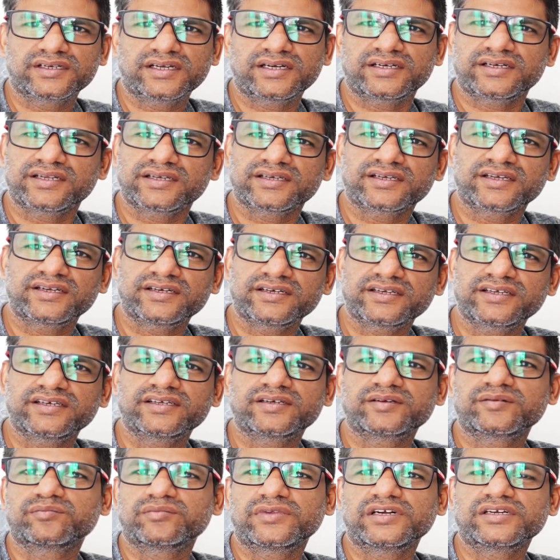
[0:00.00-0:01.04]
get an
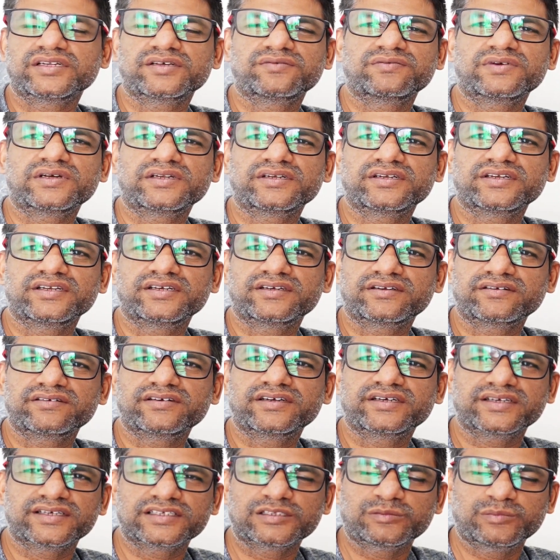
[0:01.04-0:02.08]
entire multi-WAN
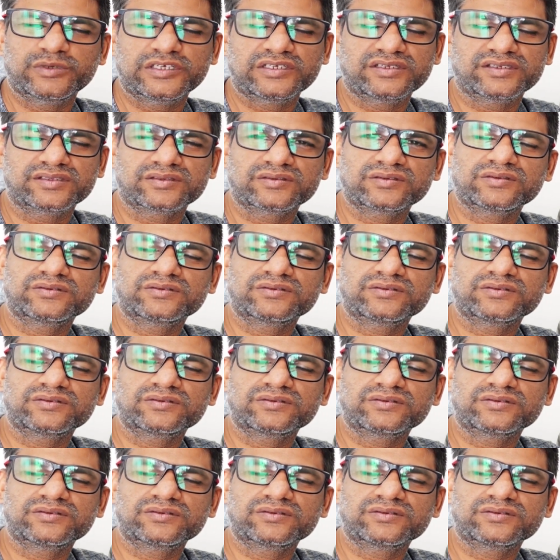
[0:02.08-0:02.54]
internet experience.